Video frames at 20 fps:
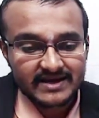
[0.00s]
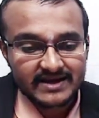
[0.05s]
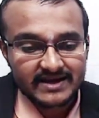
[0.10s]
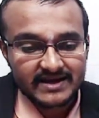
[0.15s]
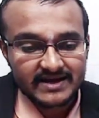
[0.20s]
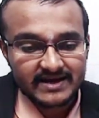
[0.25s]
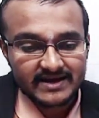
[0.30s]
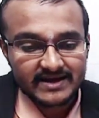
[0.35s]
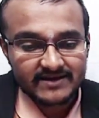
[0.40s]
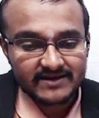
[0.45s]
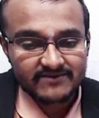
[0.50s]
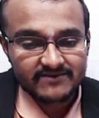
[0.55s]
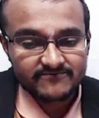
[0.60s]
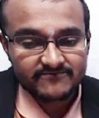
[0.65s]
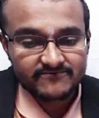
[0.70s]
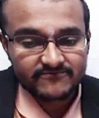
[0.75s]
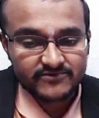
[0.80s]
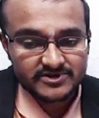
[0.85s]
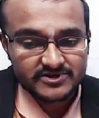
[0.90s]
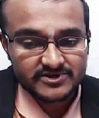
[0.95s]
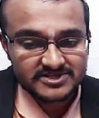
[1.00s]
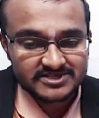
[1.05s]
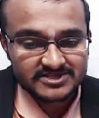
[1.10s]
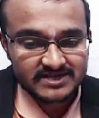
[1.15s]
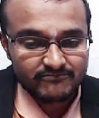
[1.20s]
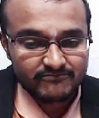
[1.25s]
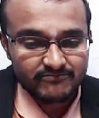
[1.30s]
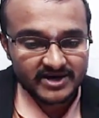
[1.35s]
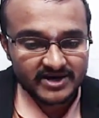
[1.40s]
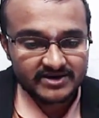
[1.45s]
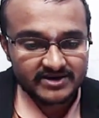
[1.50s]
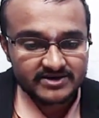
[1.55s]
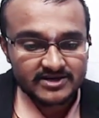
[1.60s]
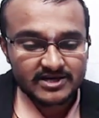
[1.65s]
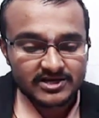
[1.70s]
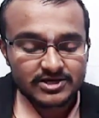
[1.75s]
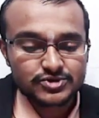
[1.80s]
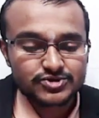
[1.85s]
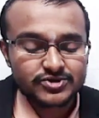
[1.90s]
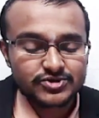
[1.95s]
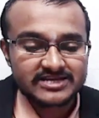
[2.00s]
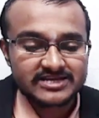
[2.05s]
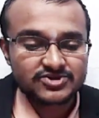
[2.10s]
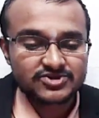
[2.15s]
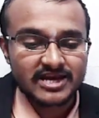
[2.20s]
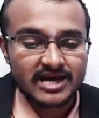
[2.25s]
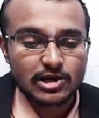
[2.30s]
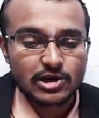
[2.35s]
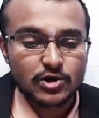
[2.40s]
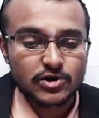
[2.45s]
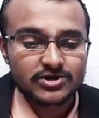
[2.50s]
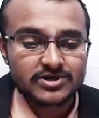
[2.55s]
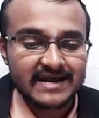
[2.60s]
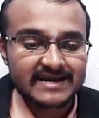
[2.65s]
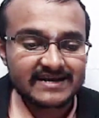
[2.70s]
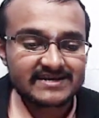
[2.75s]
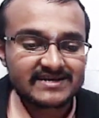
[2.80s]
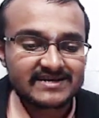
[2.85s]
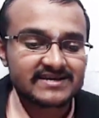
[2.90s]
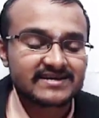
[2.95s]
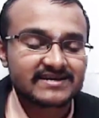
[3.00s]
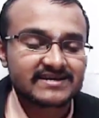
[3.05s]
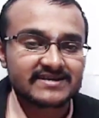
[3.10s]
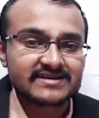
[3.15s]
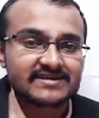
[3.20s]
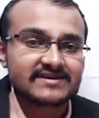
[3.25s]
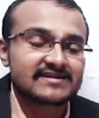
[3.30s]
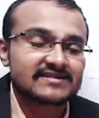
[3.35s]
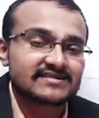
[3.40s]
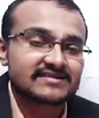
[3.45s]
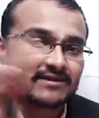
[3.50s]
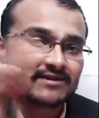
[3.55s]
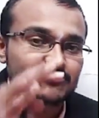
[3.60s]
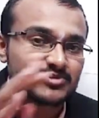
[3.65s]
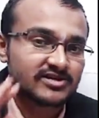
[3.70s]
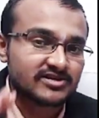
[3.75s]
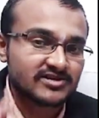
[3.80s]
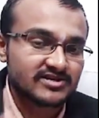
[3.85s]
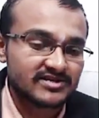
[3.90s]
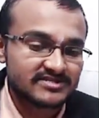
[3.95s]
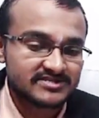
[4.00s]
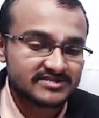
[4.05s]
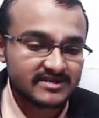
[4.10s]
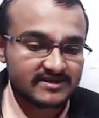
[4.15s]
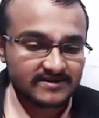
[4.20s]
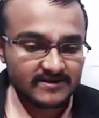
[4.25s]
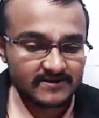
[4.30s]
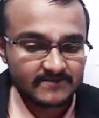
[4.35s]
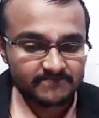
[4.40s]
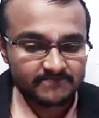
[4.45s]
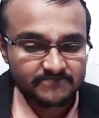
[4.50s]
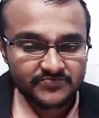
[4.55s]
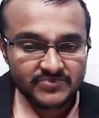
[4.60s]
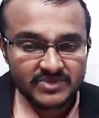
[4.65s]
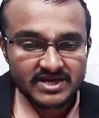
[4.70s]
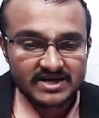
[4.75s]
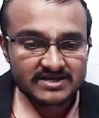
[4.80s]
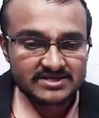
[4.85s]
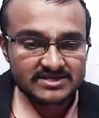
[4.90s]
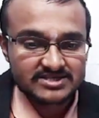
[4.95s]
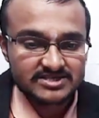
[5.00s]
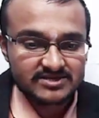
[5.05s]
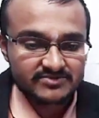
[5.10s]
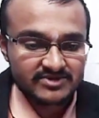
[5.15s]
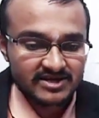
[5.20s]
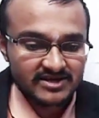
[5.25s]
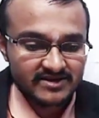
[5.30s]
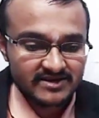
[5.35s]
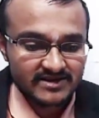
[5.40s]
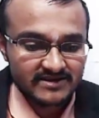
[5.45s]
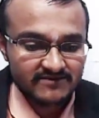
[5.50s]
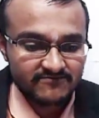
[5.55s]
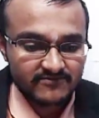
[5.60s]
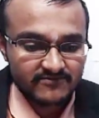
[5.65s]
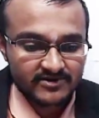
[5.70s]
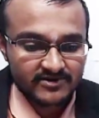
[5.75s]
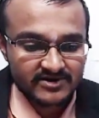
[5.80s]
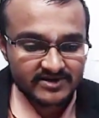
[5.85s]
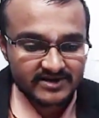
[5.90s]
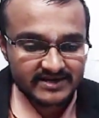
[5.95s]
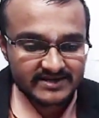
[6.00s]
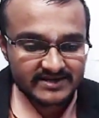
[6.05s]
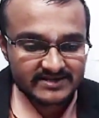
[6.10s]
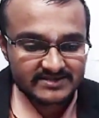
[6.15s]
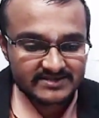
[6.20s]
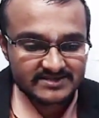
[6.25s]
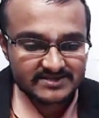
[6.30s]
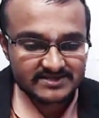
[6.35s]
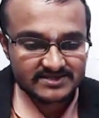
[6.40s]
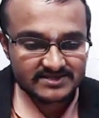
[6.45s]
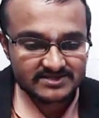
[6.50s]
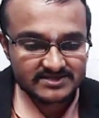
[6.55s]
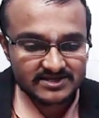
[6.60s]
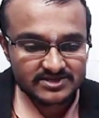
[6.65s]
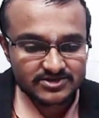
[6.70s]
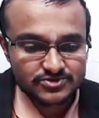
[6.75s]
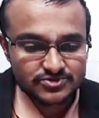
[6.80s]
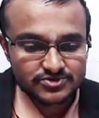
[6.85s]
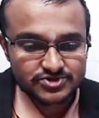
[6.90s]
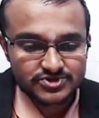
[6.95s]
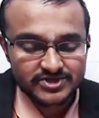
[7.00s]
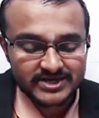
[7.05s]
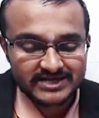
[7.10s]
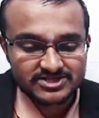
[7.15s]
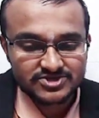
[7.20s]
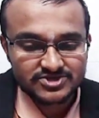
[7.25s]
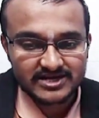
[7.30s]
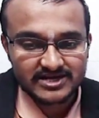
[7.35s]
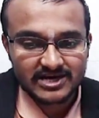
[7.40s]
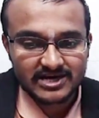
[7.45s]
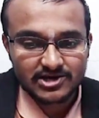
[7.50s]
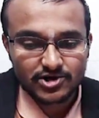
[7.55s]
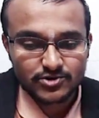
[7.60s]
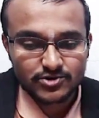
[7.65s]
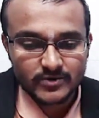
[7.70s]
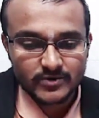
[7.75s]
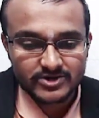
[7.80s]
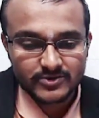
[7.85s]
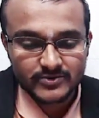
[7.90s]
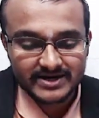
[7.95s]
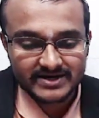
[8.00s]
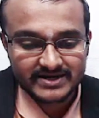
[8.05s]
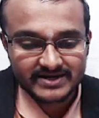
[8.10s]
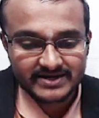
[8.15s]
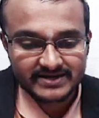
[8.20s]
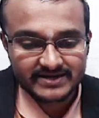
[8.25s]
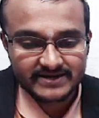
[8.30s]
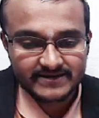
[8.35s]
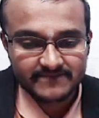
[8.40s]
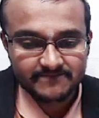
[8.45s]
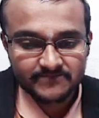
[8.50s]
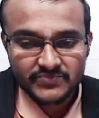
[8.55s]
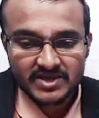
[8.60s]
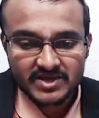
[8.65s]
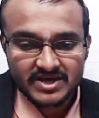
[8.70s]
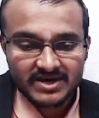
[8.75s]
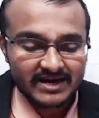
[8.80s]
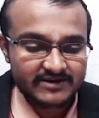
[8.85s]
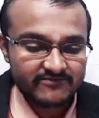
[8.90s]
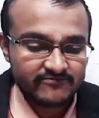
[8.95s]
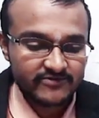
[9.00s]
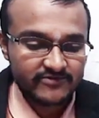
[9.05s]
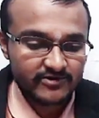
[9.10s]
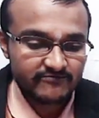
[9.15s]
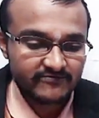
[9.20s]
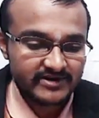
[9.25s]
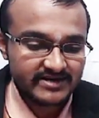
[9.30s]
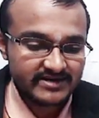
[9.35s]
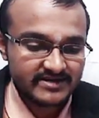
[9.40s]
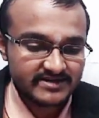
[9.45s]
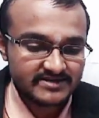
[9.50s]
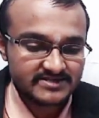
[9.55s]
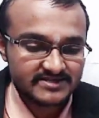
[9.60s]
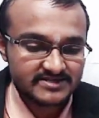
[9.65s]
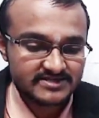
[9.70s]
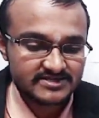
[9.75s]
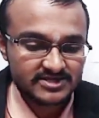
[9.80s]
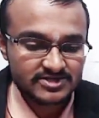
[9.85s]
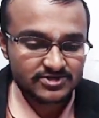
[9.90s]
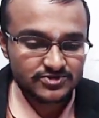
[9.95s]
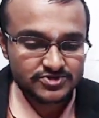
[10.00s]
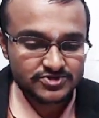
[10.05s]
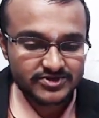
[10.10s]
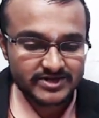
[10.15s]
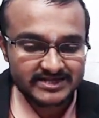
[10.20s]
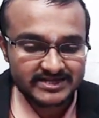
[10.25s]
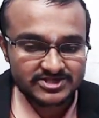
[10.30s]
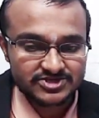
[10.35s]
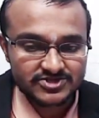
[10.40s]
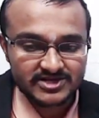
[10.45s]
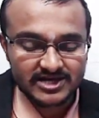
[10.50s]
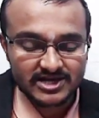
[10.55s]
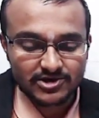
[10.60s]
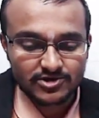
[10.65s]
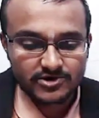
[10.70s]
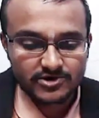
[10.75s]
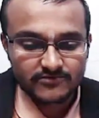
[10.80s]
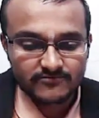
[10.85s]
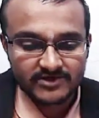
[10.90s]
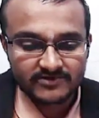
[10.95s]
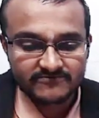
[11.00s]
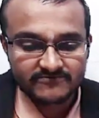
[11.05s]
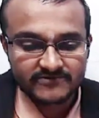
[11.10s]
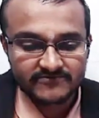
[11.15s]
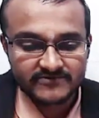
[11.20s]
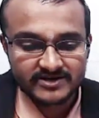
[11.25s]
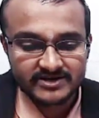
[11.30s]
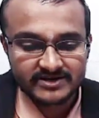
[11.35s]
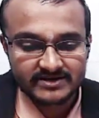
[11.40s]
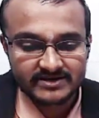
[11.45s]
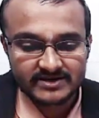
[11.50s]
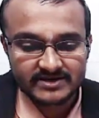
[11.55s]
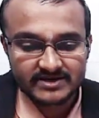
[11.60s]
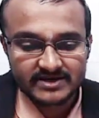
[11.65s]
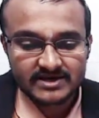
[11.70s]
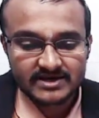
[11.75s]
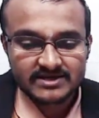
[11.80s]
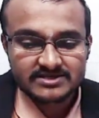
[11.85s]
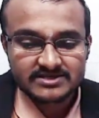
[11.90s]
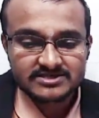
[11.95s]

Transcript: for summer you should actually allot 90 degree in that particular circle. Similarly, for rainy season, you should actually allot 120 degree, and for winter season, you should actually allot 150 degree.